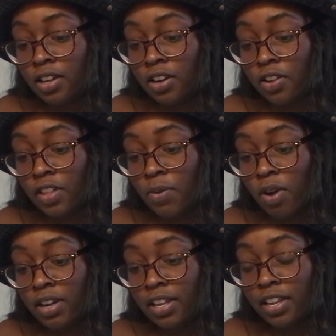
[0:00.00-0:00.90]
You know, they
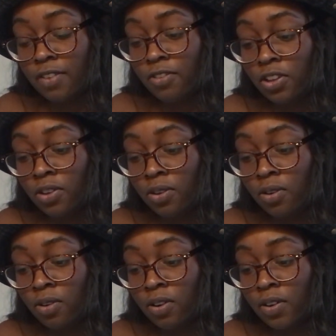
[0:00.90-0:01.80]
want to give
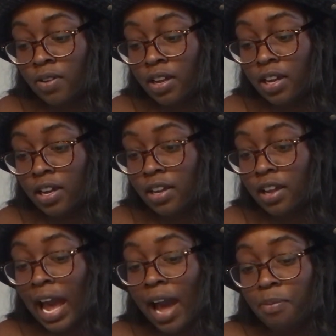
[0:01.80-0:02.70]
you
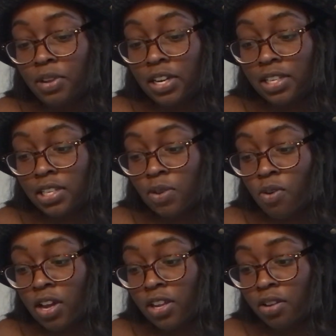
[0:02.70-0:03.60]
happiness. They
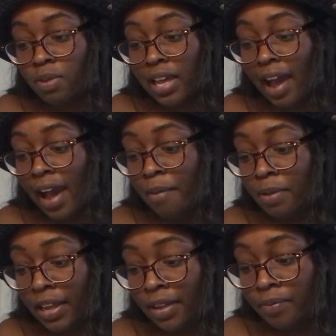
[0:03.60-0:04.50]
want you to be
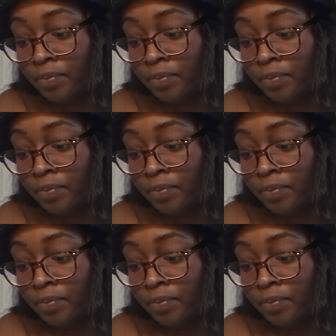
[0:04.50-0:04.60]
happy.